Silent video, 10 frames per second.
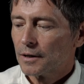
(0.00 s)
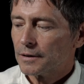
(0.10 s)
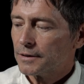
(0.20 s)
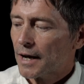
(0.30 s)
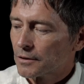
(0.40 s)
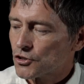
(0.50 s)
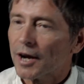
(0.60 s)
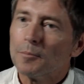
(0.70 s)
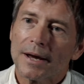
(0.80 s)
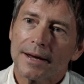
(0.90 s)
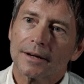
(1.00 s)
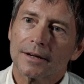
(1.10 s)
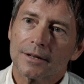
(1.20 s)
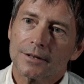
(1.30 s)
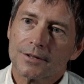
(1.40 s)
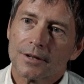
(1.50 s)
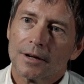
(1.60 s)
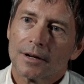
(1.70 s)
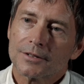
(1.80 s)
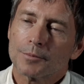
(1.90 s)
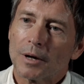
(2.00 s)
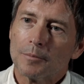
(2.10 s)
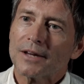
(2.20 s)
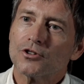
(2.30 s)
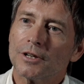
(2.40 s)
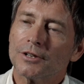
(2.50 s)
The analogy I make is, imagine